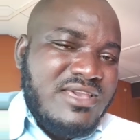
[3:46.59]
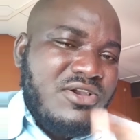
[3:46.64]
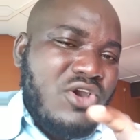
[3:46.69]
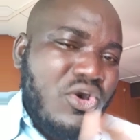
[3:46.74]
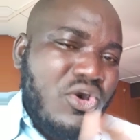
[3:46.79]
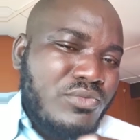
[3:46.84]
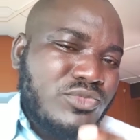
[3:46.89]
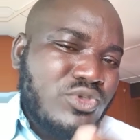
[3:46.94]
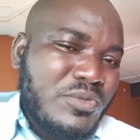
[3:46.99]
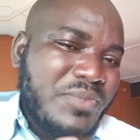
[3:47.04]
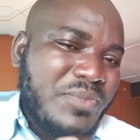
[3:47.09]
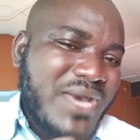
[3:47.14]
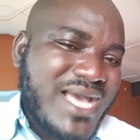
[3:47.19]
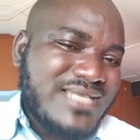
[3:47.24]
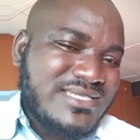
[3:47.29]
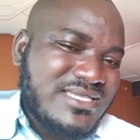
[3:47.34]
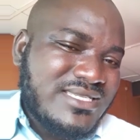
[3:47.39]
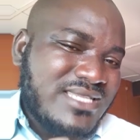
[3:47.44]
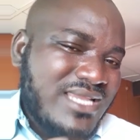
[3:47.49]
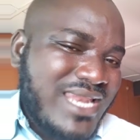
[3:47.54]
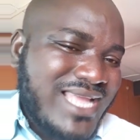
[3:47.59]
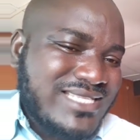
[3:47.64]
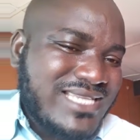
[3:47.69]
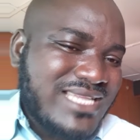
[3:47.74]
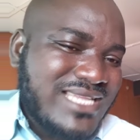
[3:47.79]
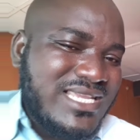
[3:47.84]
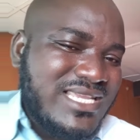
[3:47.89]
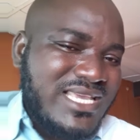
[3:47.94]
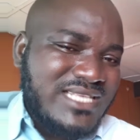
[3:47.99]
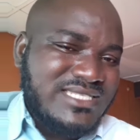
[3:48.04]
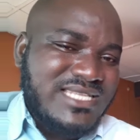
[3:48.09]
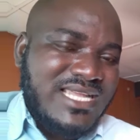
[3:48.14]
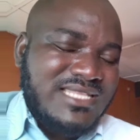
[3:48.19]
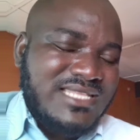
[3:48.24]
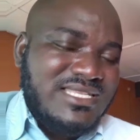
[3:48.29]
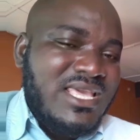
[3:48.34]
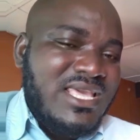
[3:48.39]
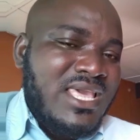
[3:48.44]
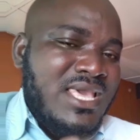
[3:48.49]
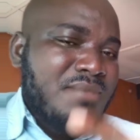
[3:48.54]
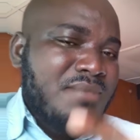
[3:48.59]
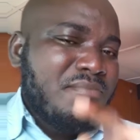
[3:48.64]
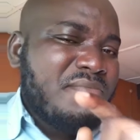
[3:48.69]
come to pass in the latter days that the